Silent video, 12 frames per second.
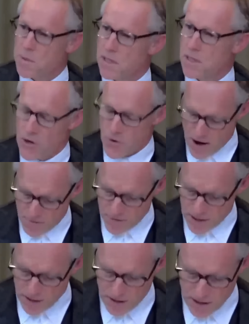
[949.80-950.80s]
hospital in
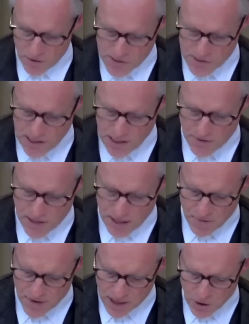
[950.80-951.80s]
Rafah
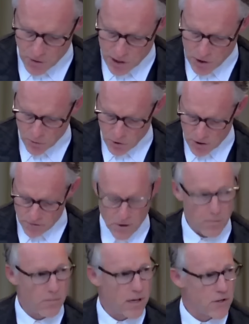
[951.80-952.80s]
received an evacuation
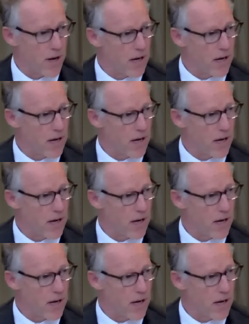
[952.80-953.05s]
order from